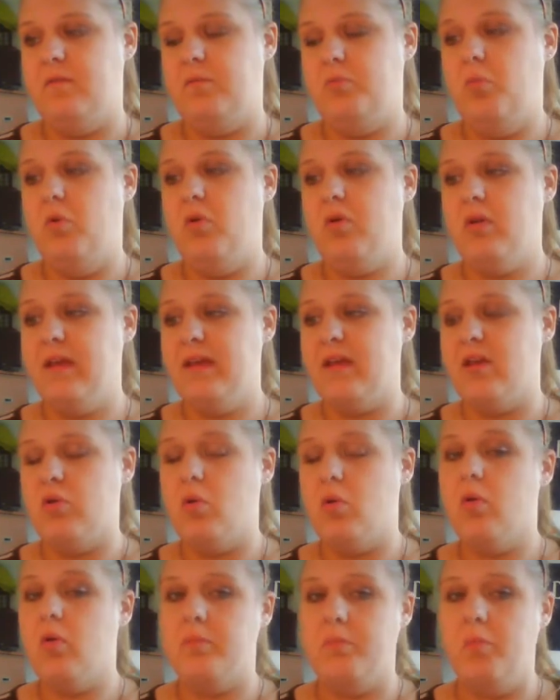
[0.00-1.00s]
more like a
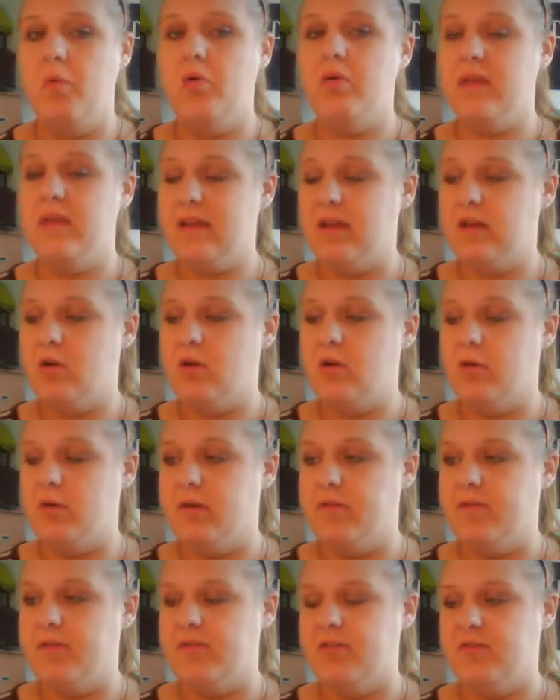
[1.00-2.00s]

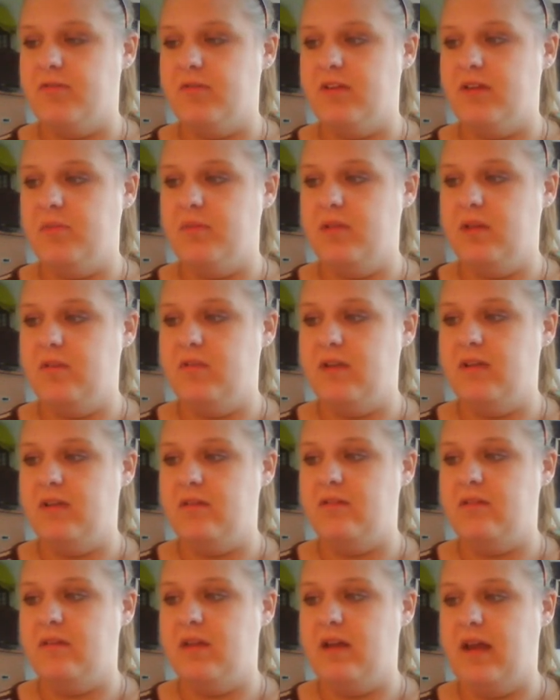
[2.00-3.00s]
1/4 of a serving, I believe it
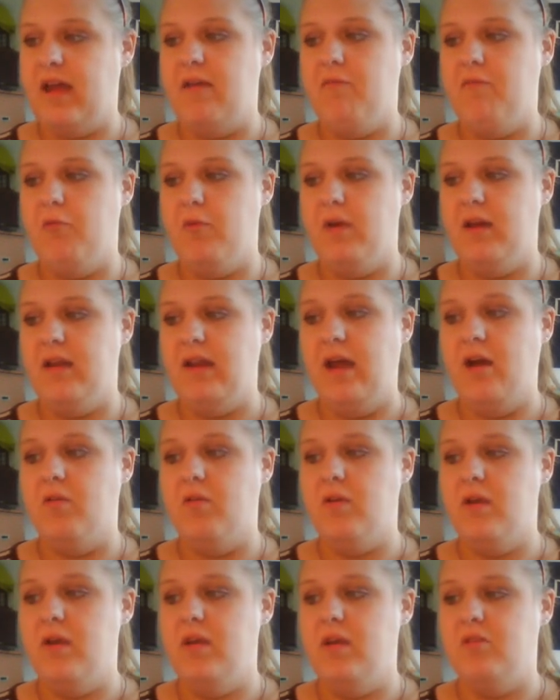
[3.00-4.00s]
is, that I have weighed
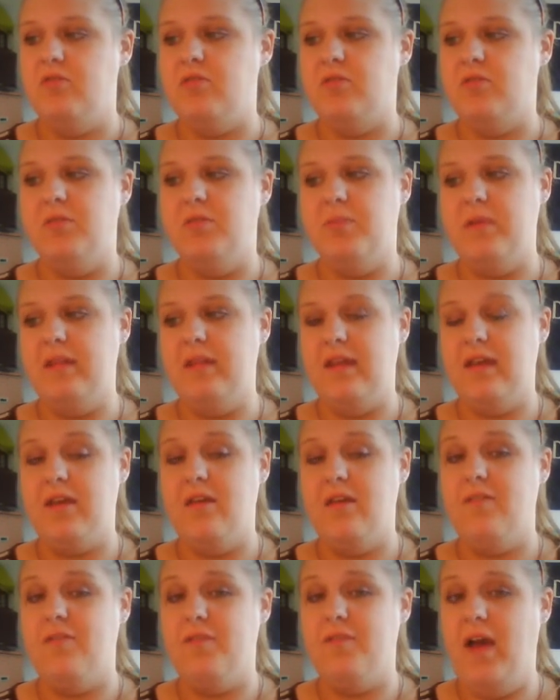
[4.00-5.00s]
out. So it would be like
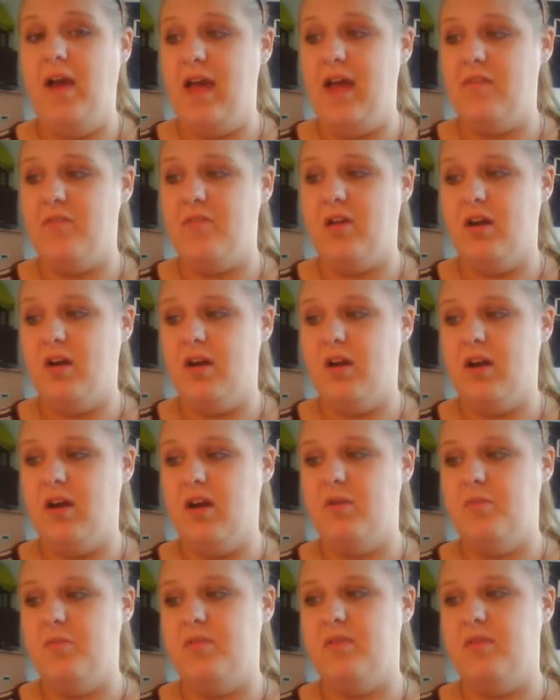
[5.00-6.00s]
5
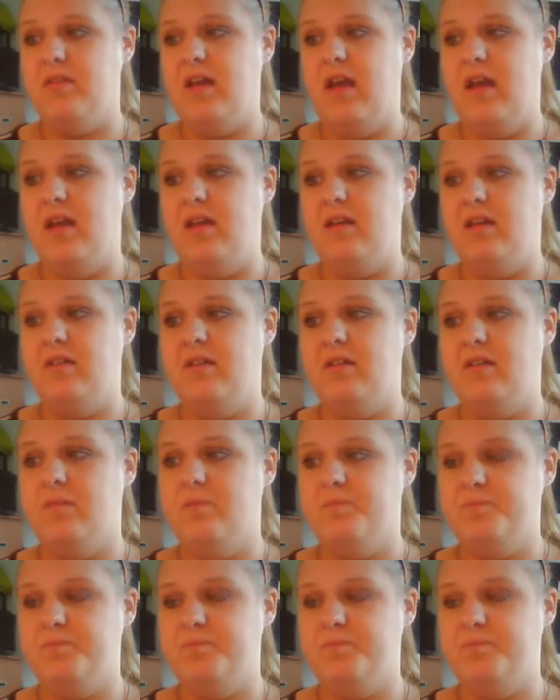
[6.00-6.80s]
carbs and